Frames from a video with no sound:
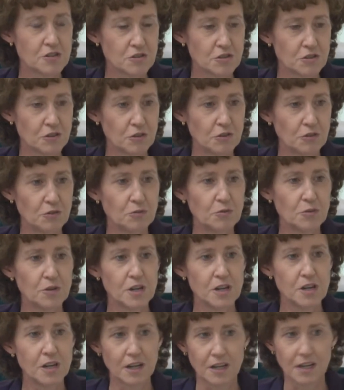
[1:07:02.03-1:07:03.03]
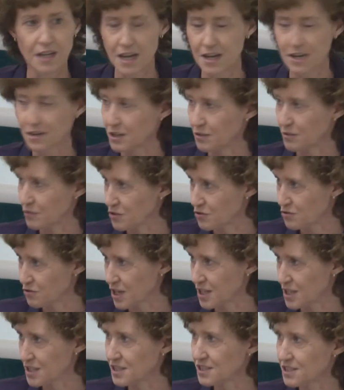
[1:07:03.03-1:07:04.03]
to, again, give the
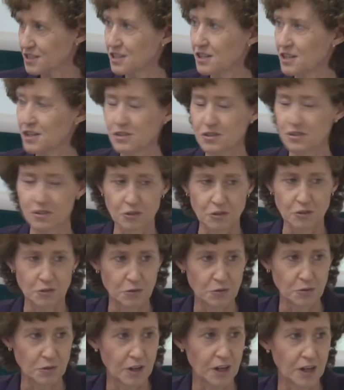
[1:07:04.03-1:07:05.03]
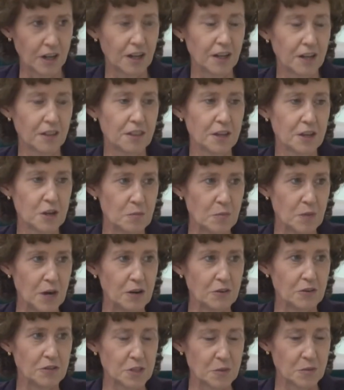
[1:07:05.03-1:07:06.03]
trust to think
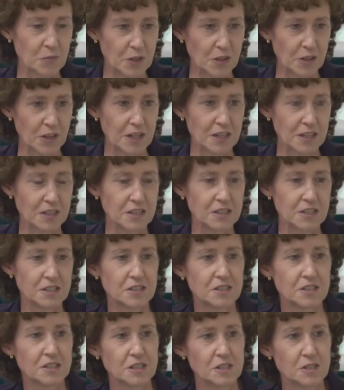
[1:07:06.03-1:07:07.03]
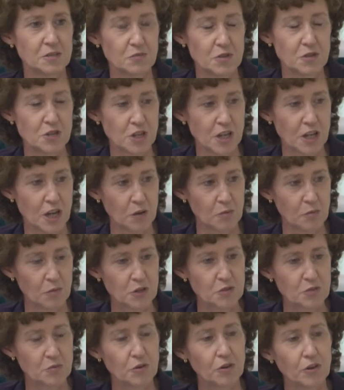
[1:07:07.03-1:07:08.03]
about something that is reaching out
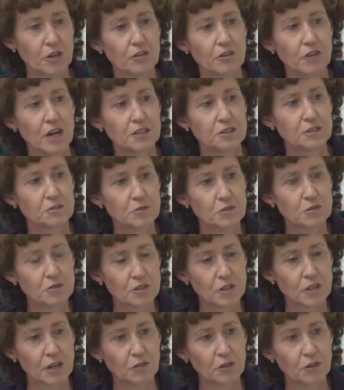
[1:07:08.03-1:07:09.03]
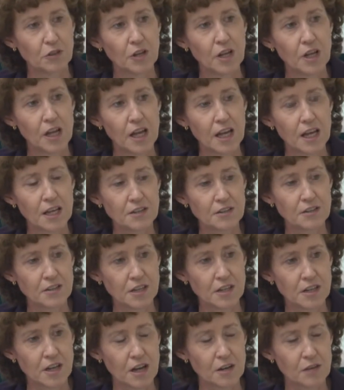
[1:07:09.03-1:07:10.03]
much more at a grassroots level and
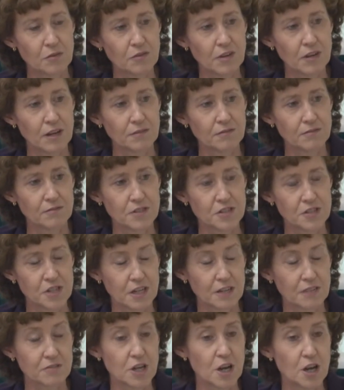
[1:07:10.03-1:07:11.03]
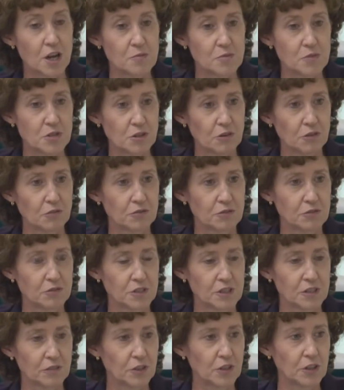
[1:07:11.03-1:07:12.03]
does not have time to go through
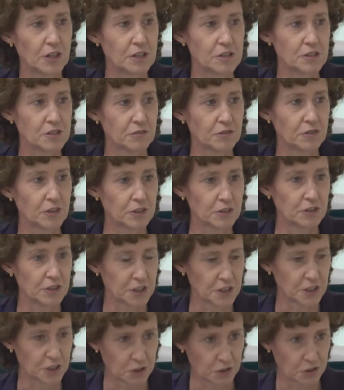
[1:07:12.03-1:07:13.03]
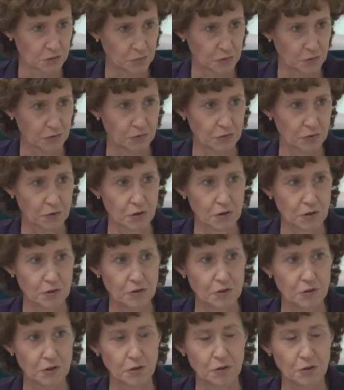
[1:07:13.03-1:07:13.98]
several layers of clearances before